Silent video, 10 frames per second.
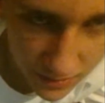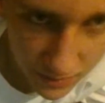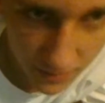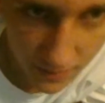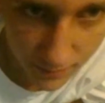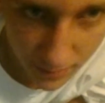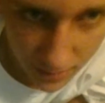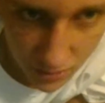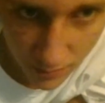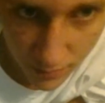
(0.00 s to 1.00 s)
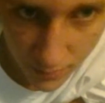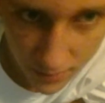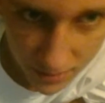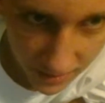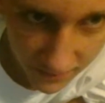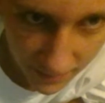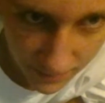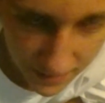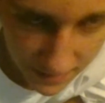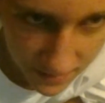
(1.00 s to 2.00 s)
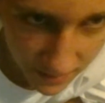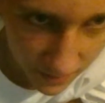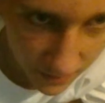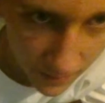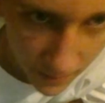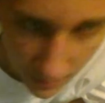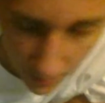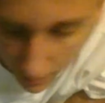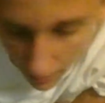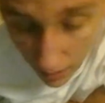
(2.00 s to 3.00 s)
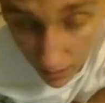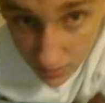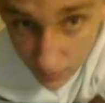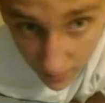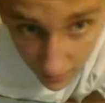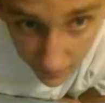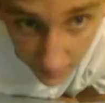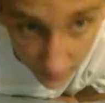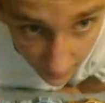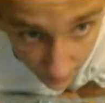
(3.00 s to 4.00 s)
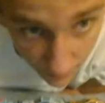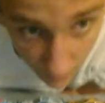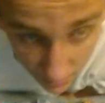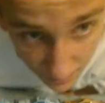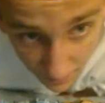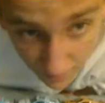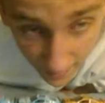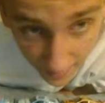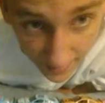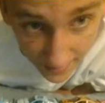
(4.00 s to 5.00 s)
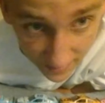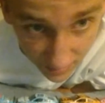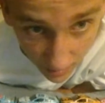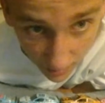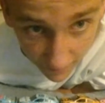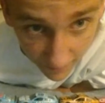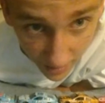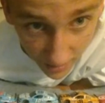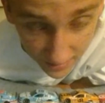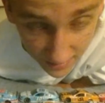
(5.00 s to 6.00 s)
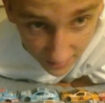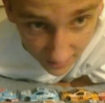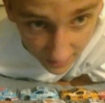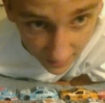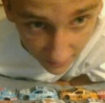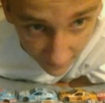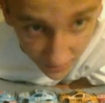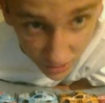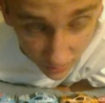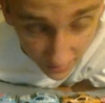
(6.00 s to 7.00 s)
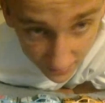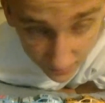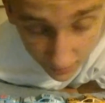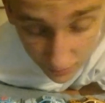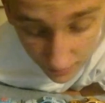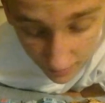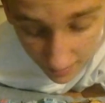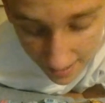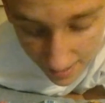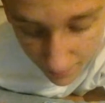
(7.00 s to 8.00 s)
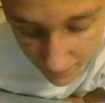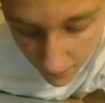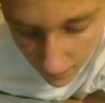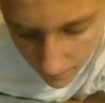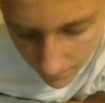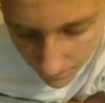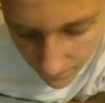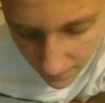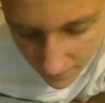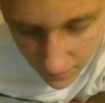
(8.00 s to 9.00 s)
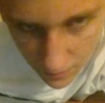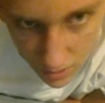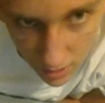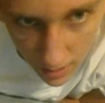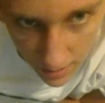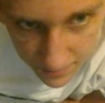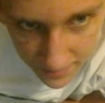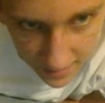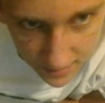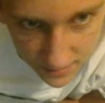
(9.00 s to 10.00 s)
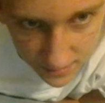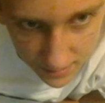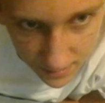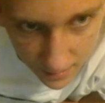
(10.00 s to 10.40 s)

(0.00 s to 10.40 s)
Tune in on Bleacher Report. Check for updates on Twitter at Atlanta Motor Speedway and NASCAR on Fox, and the official NASCAR Twitter app for future updates.